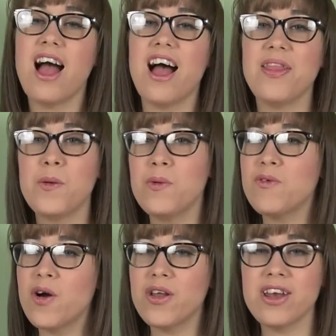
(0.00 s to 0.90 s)
And then we've
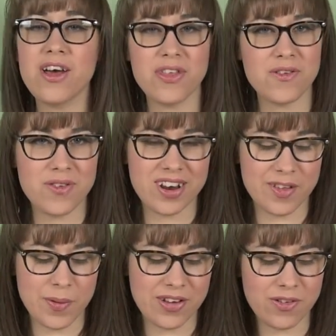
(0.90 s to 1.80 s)
got another really
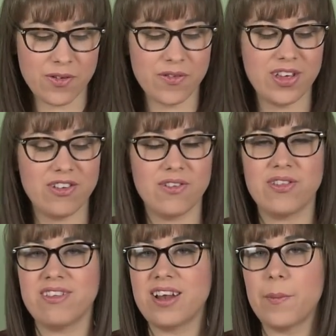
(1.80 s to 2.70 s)
special feature of
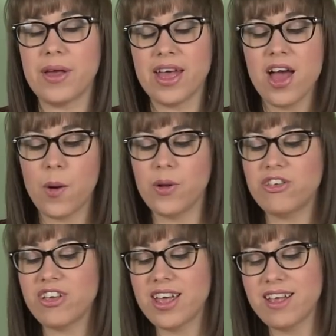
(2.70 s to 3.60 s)
this nappy,
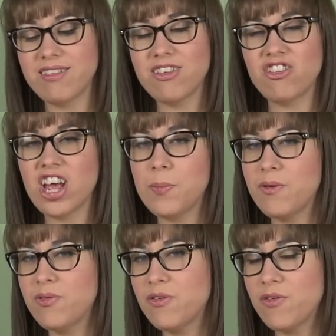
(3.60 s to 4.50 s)
which is the shape
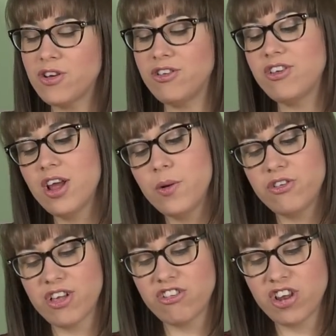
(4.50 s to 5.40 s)
of the front, which
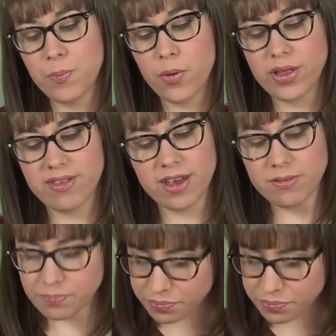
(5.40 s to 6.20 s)
is actually pointed,